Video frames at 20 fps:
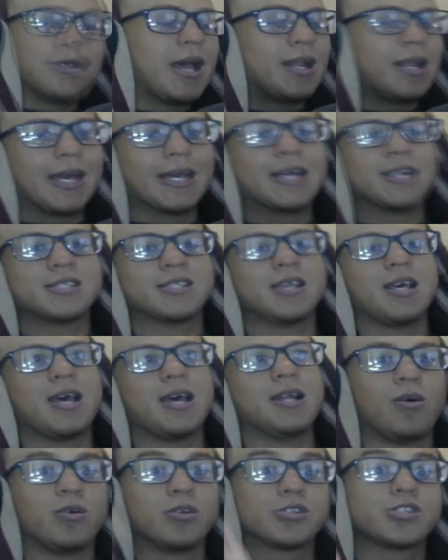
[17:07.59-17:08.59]
and like I
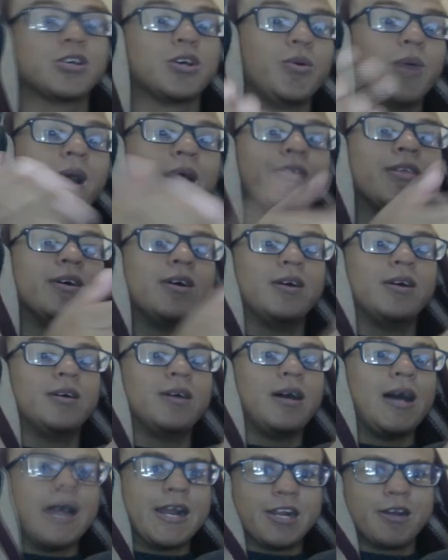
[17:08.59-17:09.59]
said, also other
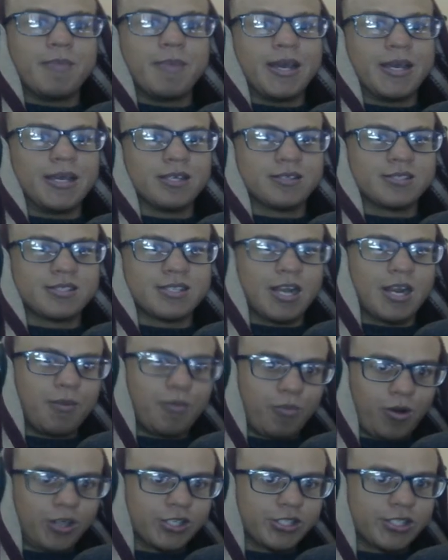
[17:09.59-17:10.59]
animes that I'm
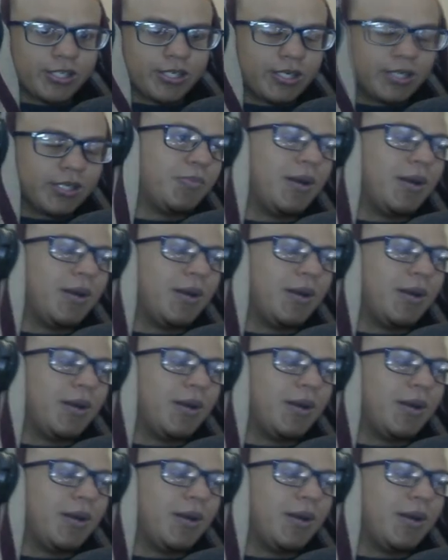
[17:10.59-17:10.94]
watching.